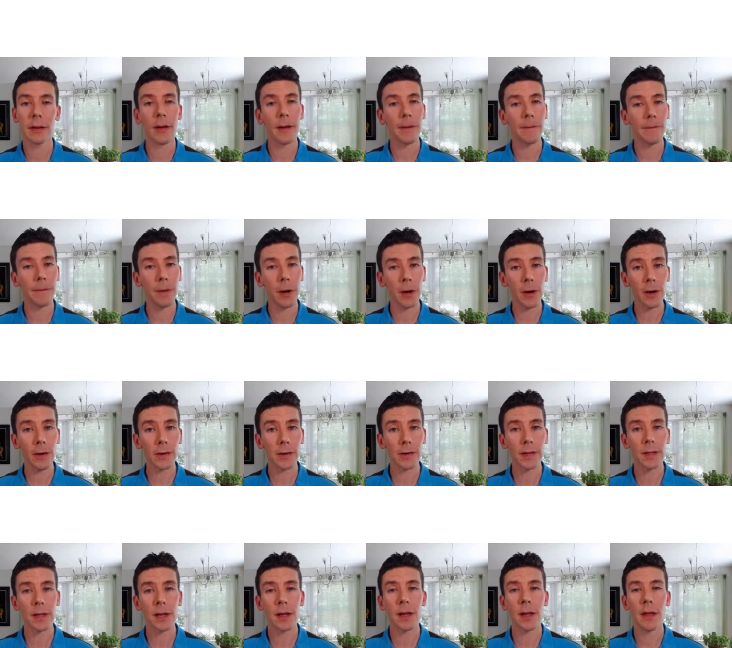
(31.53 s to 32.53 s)

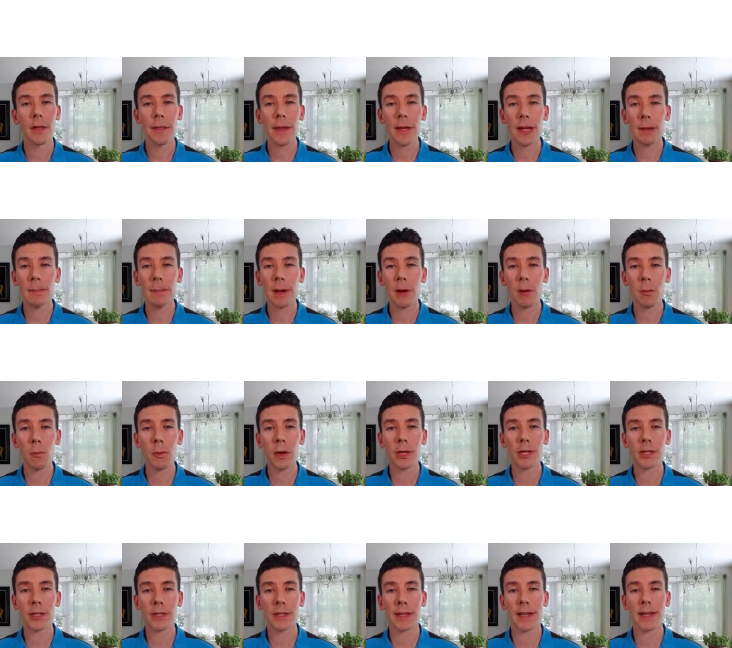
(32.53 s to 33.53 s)
First, think about
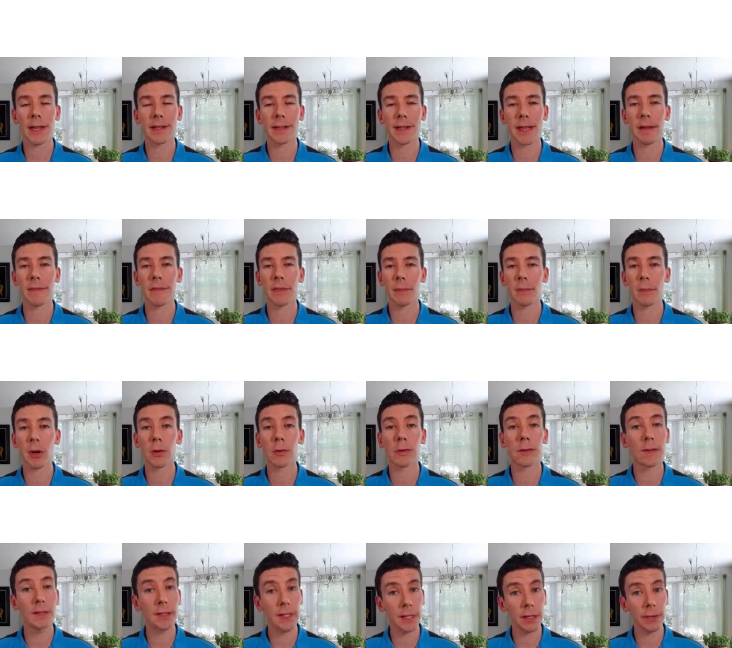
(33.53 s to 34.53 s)
which sites have the
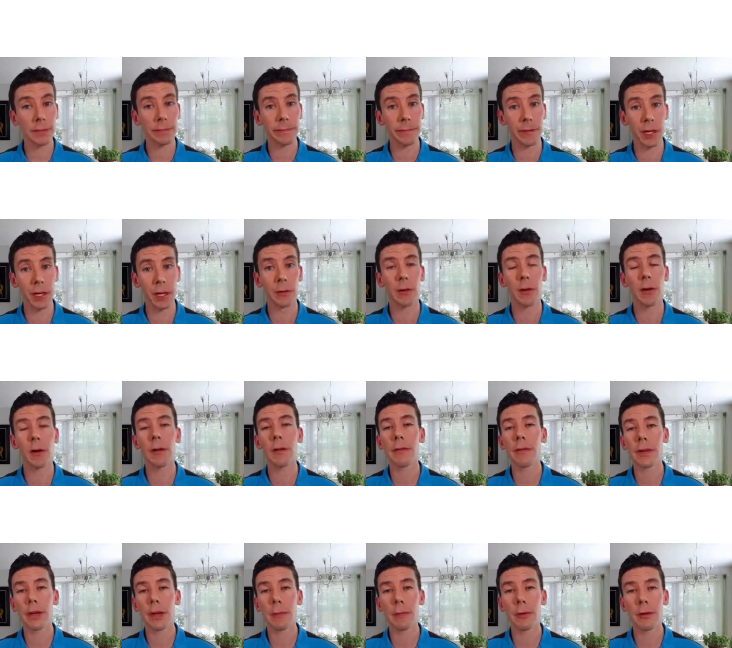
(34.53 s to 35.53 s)
most deal flow, or
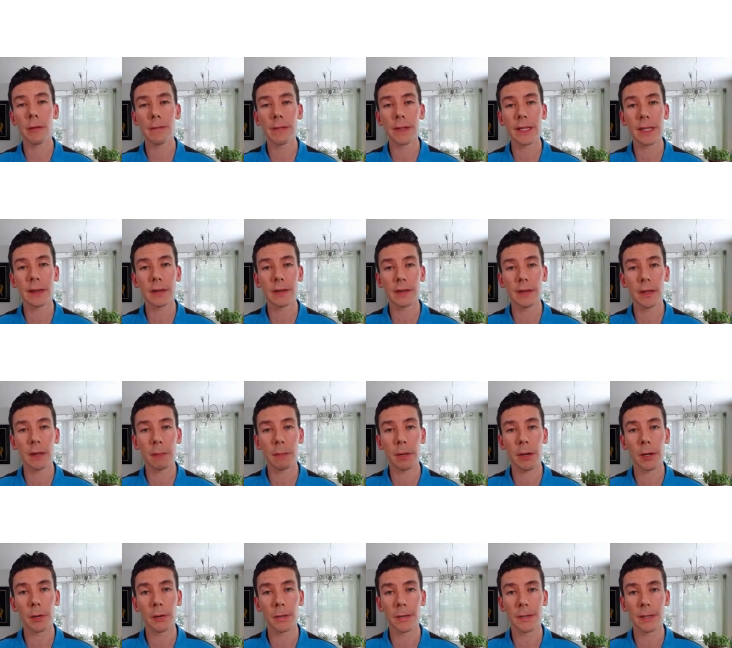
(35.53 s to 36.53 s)
the number of deals that are
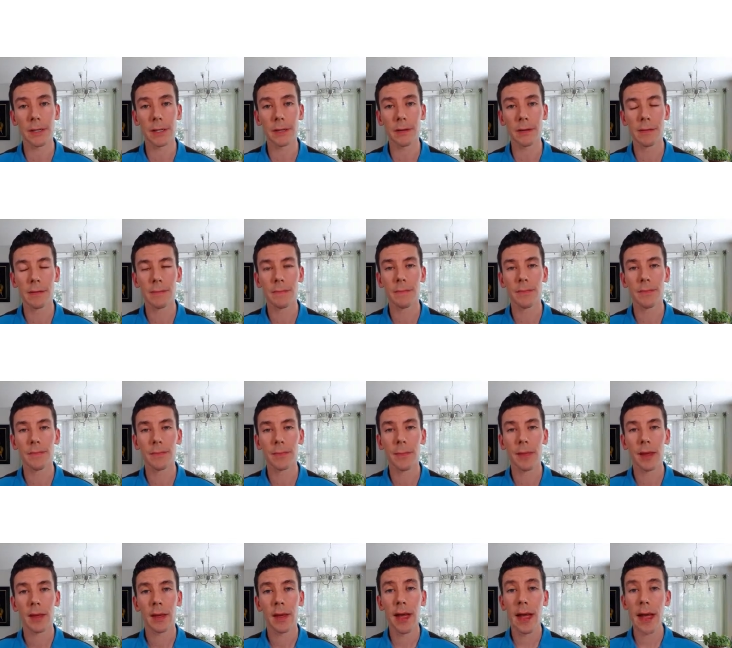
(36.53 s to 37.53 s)
posted.
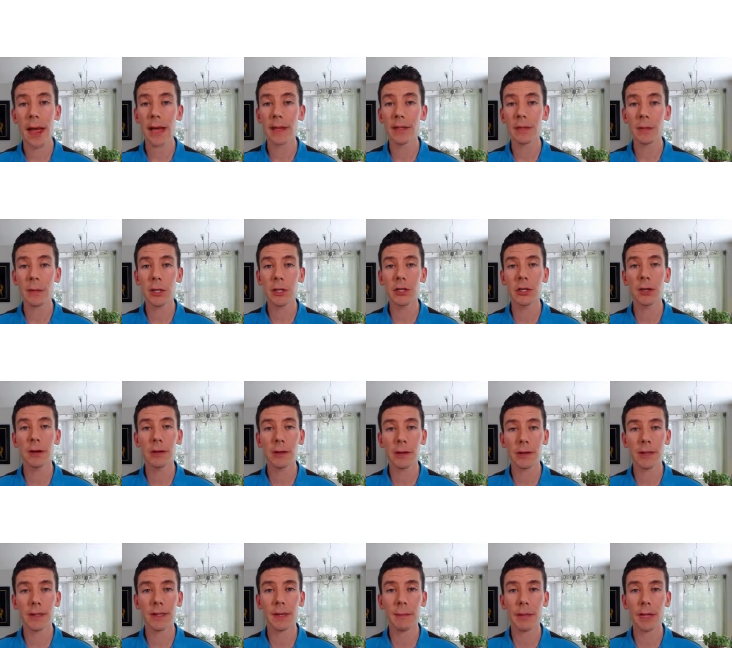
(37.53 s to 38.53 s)
As we showed
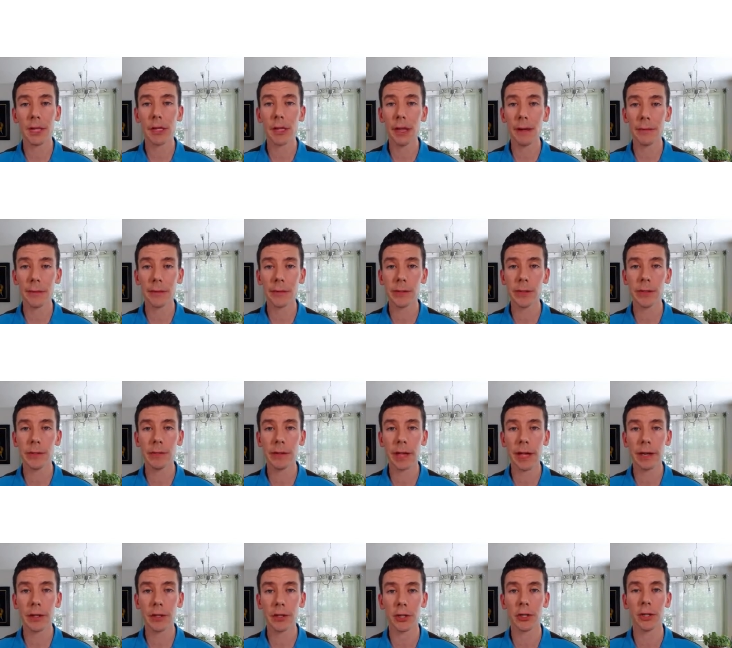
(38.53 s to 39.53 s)
in some of the Level two
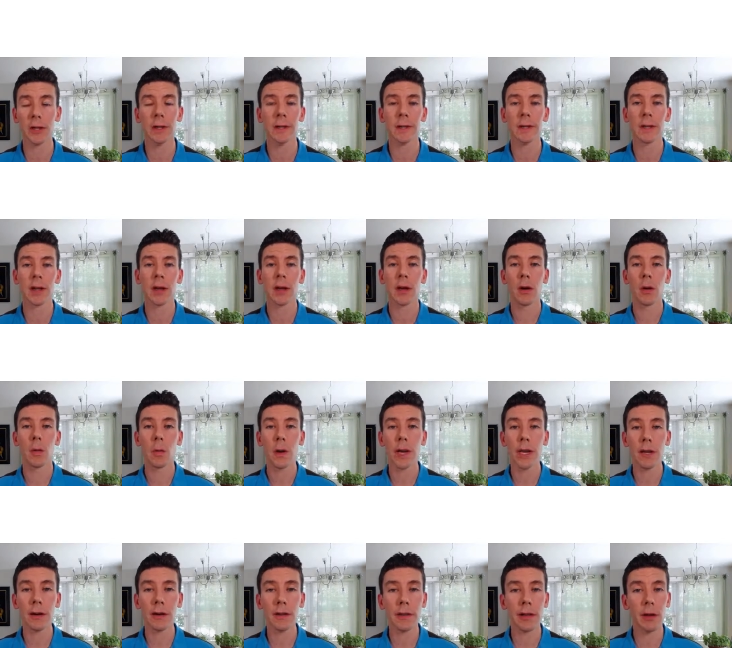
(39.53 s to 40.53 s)
lectures,
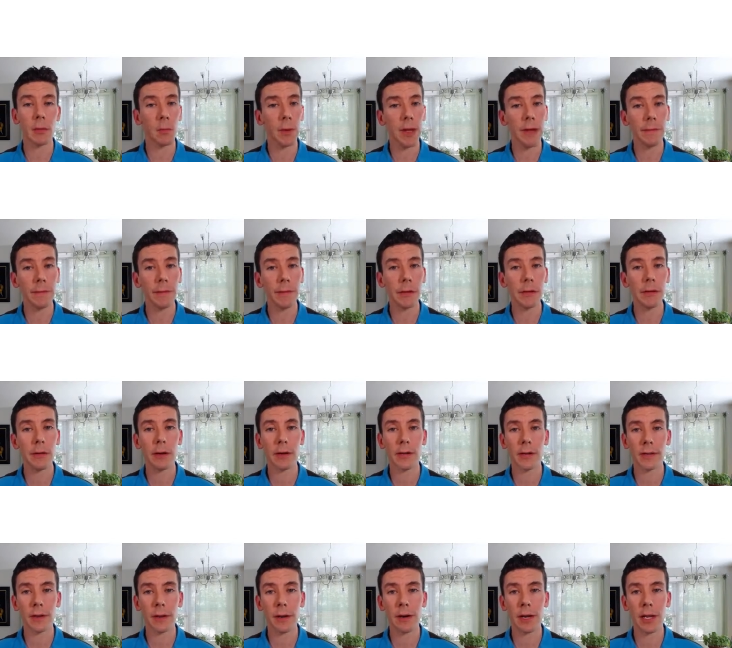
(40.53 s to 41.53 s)
we know that WeFunder and
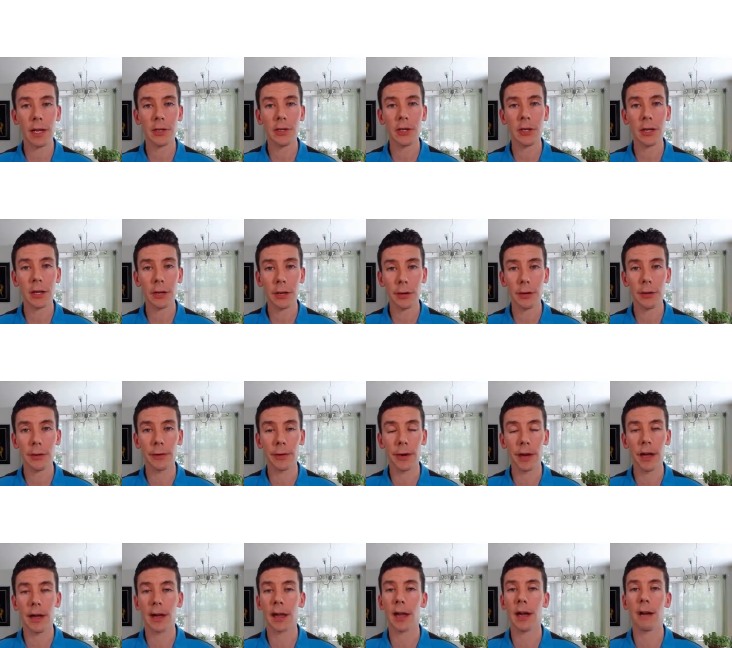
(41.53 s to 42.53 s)
StartEngine alone
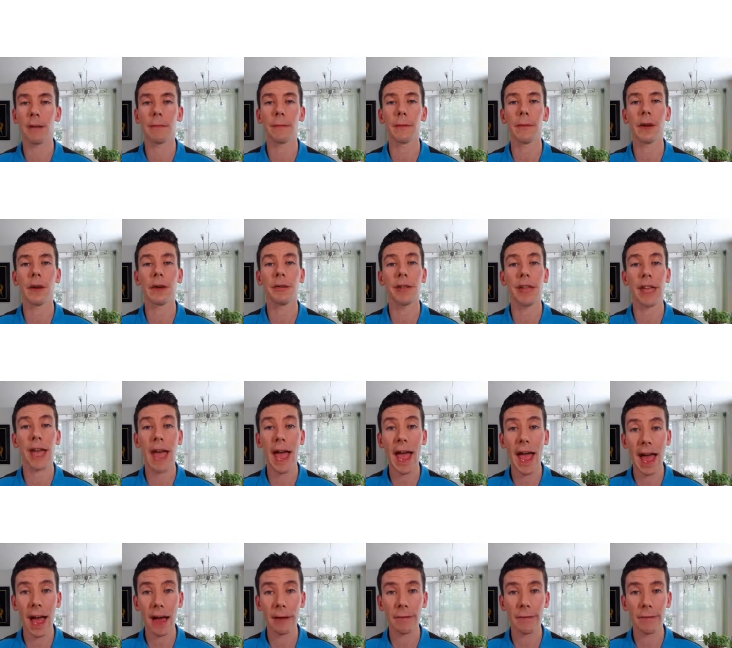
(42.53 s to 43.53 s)
account for nearly
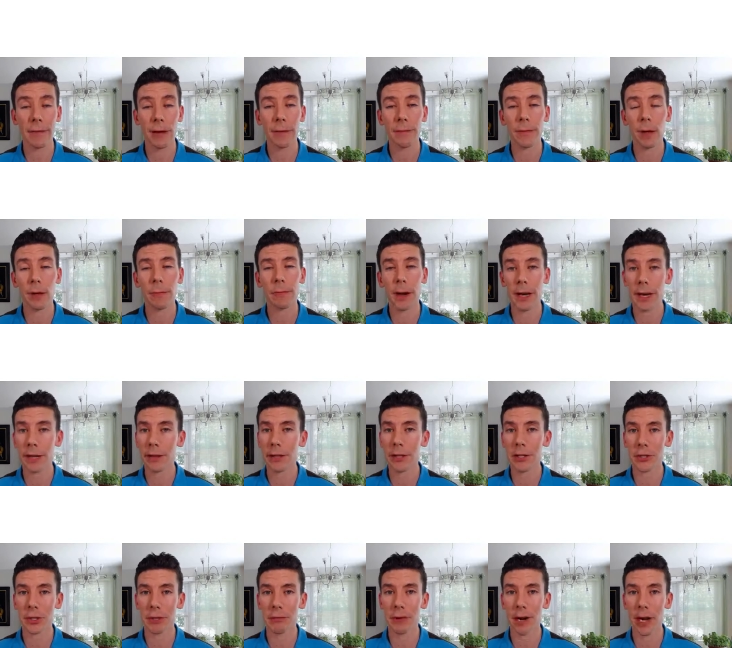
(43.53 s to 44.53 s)
half of all
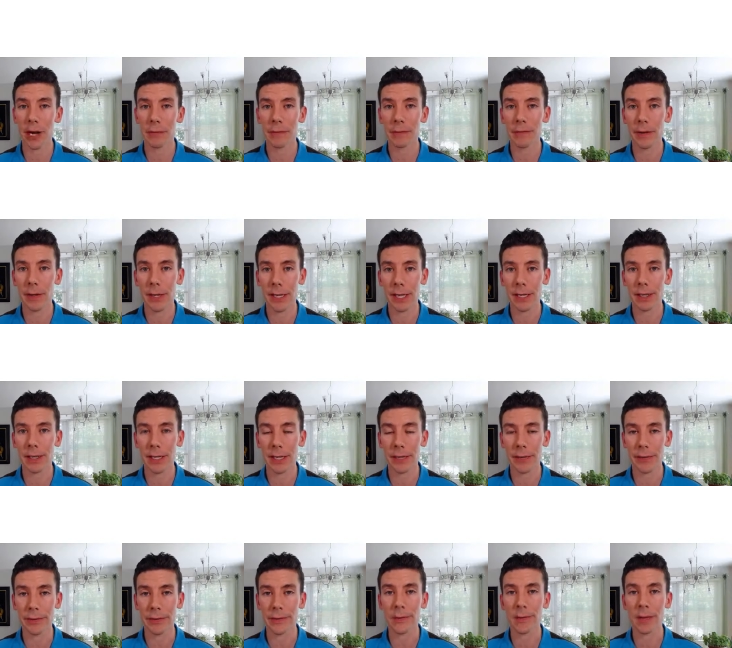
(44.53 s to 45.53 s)
regulation crowdfunding
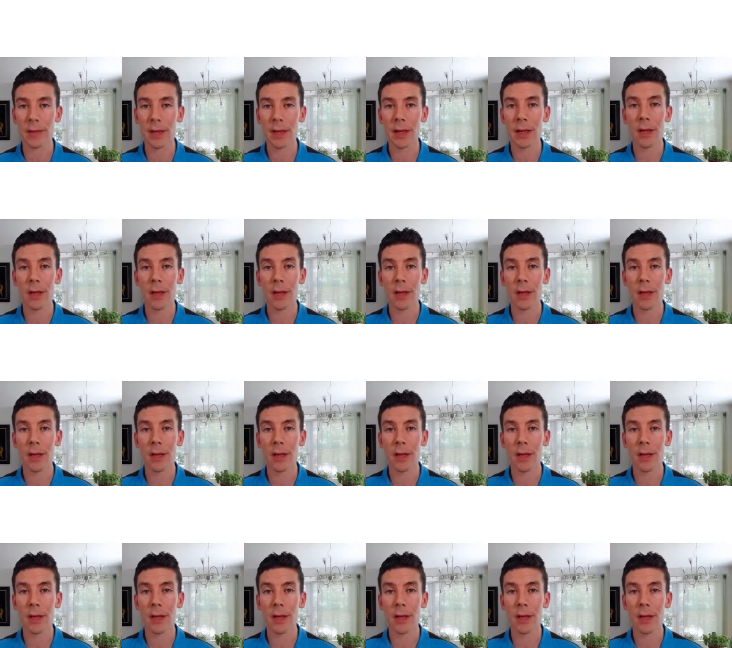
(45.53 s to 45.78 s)
deals.